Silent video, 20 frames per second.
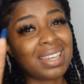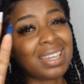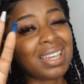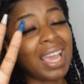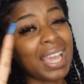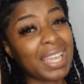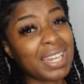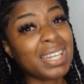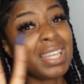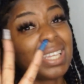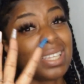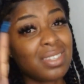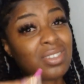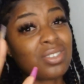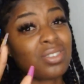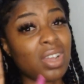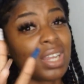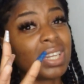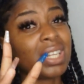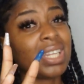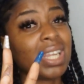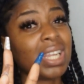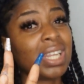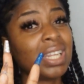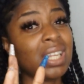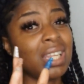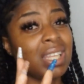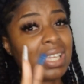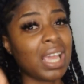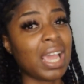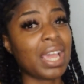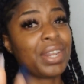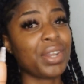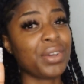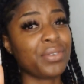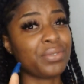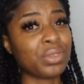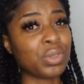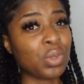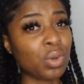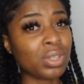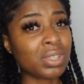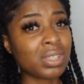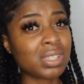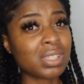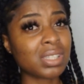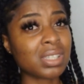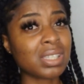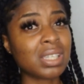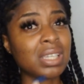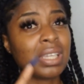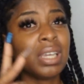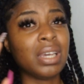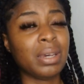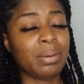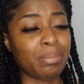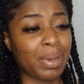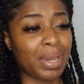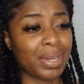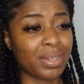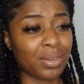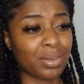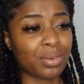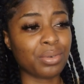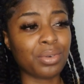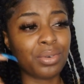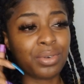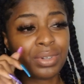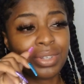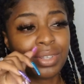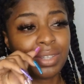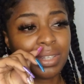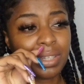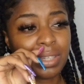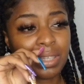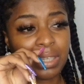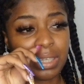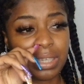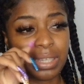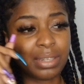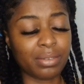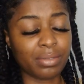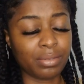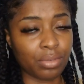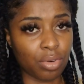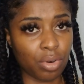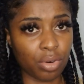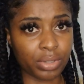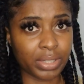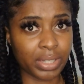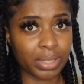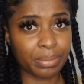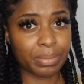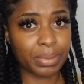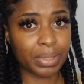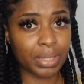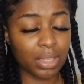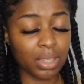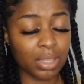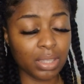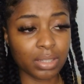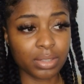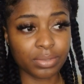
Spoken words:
kind of stranded, kind of not, by the road in Rodney Bay,